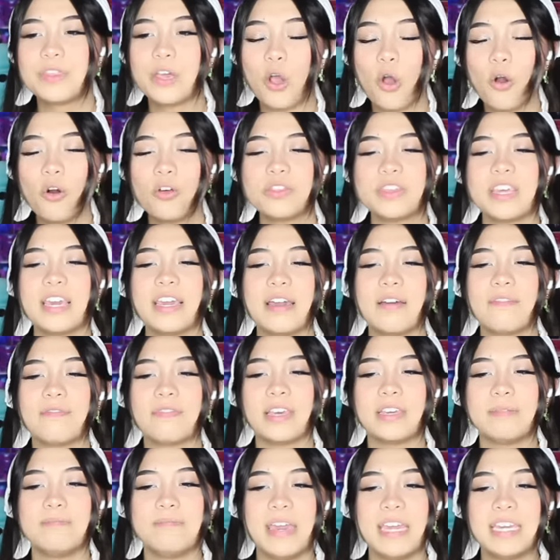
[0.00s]
the whole thing
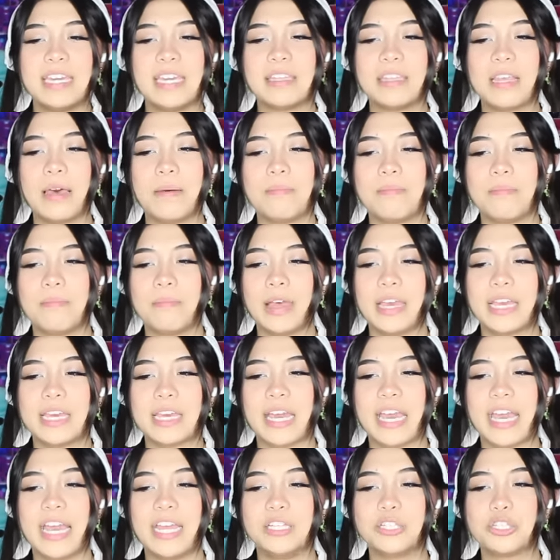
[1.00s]
of, like, making them,
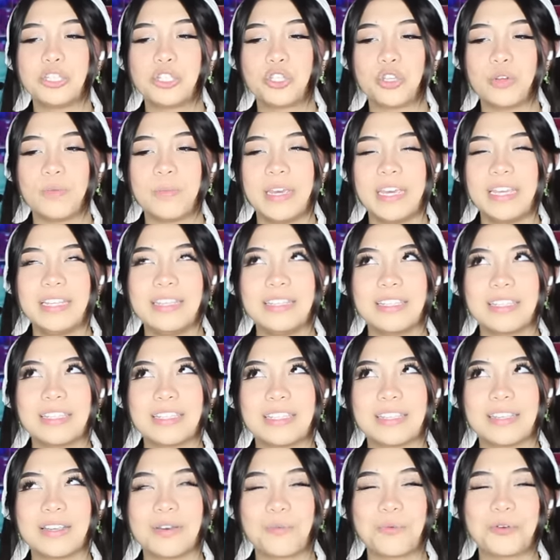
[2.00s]
like,
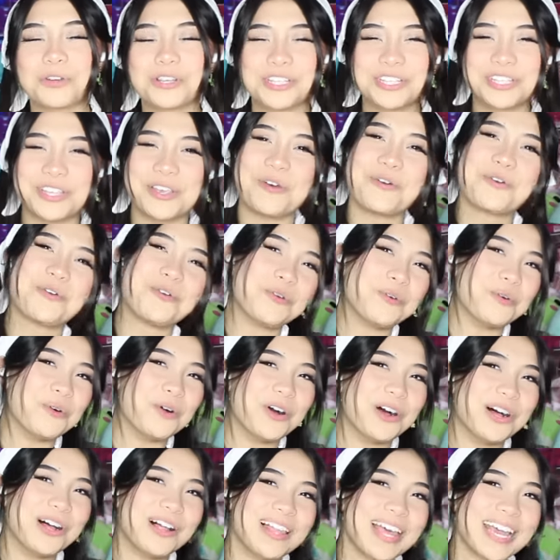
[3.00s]
instruments were so
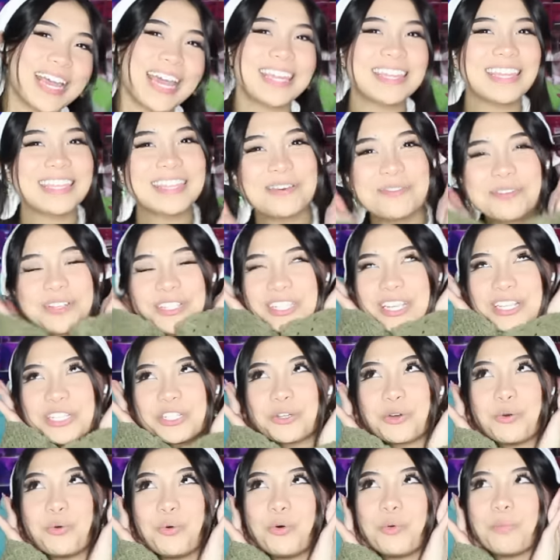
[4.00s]
cool. Like, I thought that was
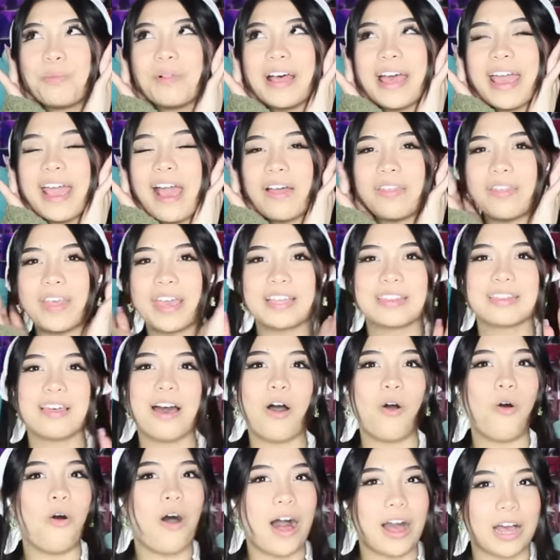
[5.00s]
such a cool play on, like,
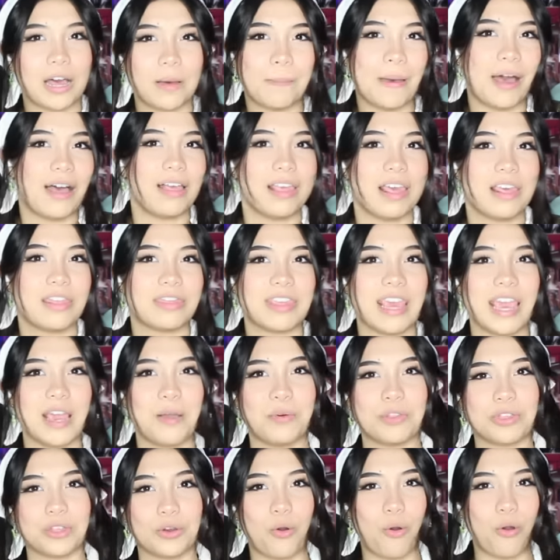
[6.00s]
the whole acapella
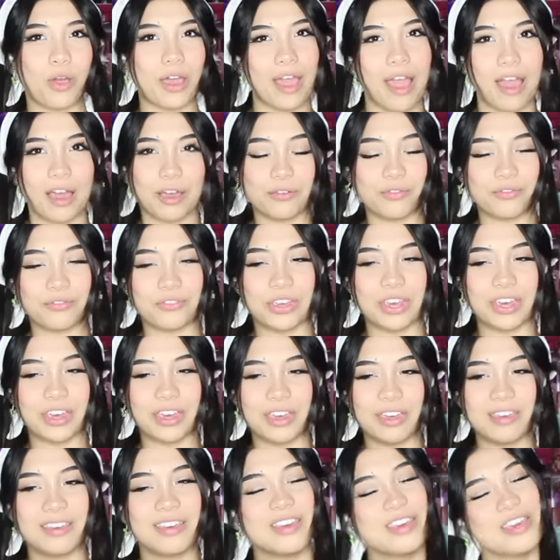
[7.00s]
thing with the
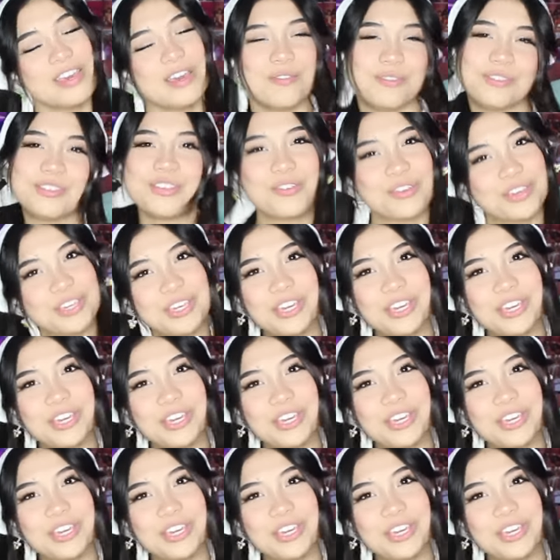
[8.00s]
choreography. It was so